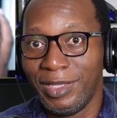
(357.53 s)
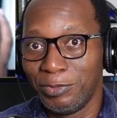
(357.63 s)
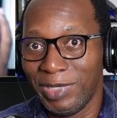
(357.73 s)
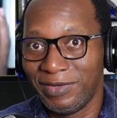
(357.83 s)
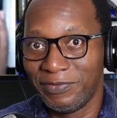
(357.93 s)
You
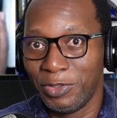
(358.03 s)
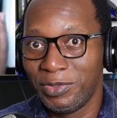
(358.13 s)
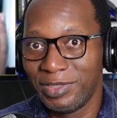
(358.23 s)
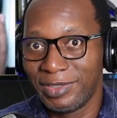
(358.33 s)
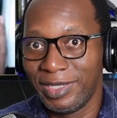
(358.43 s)
might have
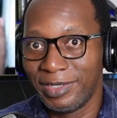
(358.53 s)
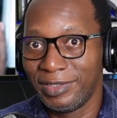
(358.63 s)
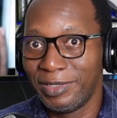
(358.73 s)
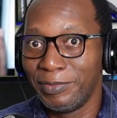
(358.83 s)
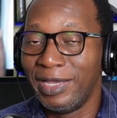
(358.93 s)
noticed that
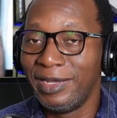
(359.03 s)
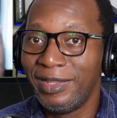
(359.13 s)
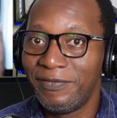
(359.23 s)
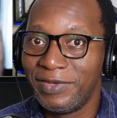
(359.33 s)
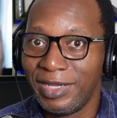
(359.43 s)
in my
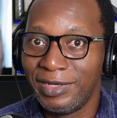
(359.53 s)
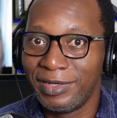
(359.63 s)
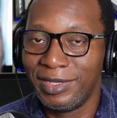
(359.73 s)
left hand